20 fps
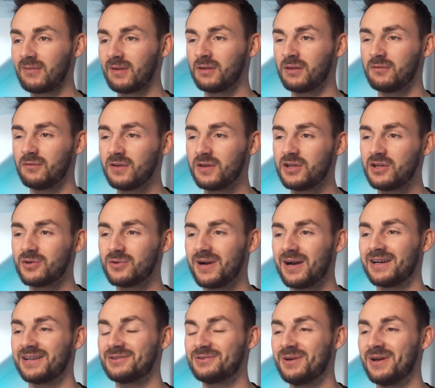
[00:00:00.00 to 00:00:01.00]
The video
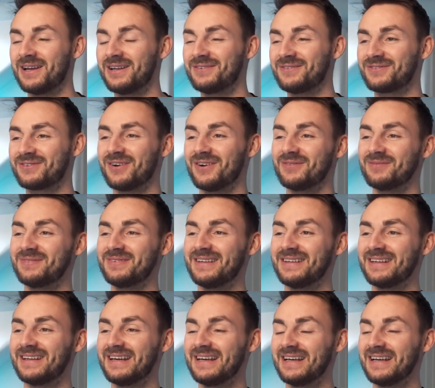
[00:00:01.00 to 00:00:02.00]
ad went from
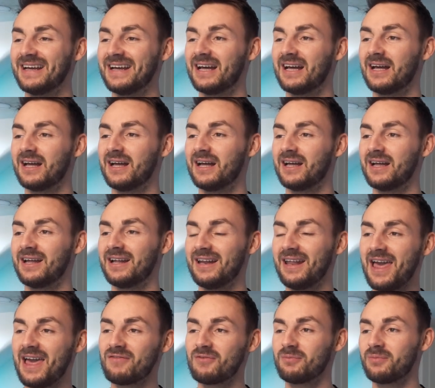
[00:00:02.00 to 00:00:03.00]

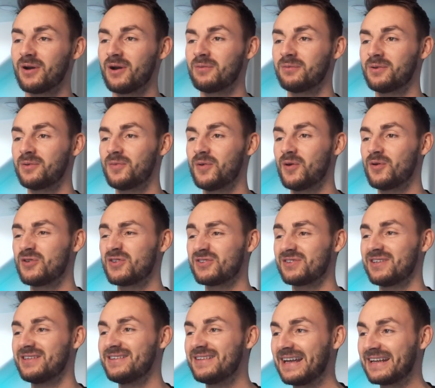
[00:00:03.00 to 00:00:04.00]
£11 per purchase
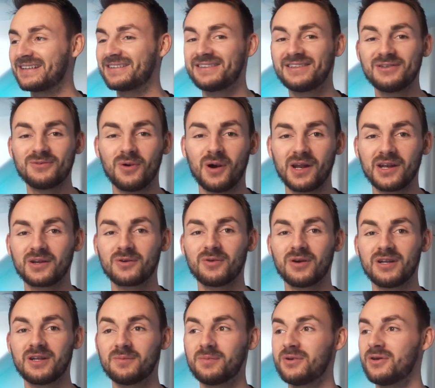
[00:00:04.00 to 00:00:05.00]
to 91
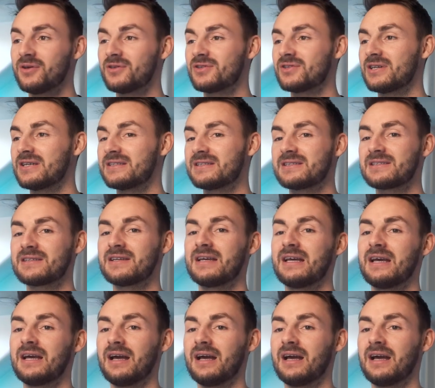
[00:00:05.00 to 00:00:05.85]
quid a purchase.